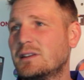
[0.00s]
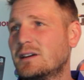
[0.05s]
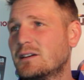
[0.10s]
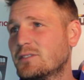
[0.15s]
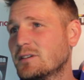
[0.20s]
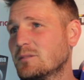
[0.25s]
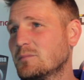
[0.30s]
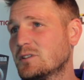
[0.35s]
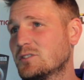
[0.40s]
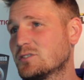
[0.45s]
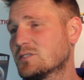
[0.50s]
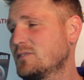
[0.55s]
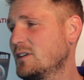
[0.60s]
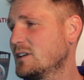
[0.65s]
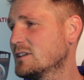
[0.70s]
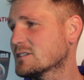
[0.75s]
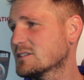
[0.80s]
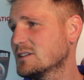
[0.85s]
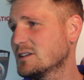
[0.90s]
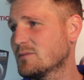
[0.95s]
I think we just
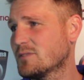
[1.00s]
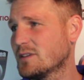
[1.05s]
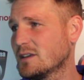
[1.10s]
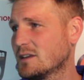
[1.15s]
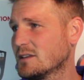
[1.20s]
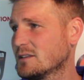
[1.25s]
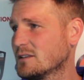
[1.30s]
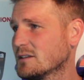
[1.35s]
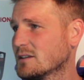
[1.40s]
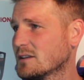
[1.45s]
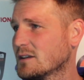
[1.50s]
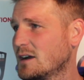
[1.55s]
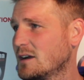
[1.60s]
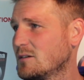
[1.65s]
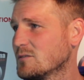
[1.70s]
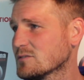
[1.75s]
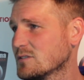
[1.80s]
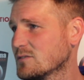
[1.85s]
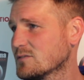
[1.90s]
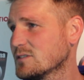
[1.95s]
fell asleep thinking that the guy
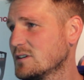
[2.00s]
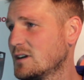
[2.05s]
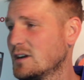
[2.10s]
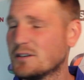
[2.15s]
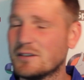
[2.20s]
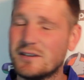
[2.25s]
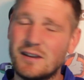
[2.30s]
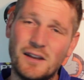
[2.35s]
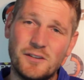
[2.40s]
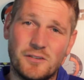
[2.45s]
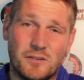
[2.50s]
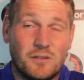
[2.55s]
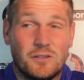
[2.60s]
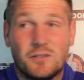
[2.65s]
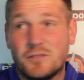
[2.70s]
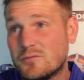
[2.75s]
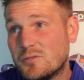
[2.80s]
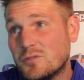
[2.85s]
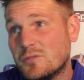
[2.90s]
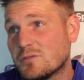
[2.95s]
was offside, and I don't know
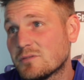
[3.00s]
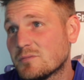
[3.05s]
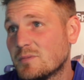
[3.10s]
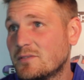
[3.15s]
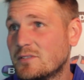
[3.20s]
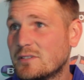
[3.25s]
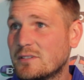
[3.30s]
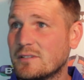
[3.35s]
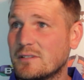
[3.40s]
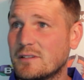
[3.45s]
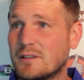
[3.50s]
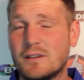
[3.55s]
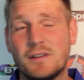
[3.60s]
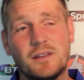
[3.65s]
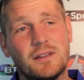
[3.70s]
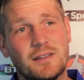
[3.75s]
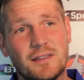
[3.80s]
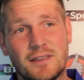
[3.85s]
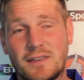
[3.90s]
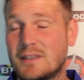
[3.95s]
the rules whether
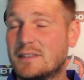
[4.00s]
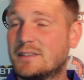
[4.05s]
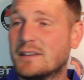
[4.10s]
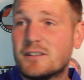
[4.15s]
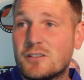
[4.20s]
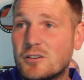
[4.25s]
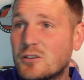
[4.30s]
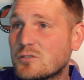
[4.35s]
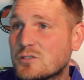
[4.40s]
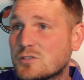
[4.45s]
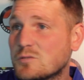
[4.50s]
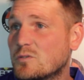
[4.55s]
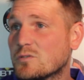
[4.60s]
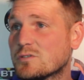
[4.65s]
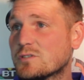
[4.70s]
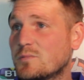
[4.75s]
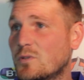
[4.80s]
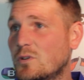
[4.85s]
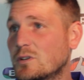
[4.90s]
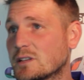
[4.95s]
he did go
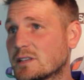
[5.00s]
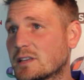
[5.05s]
towards the ball.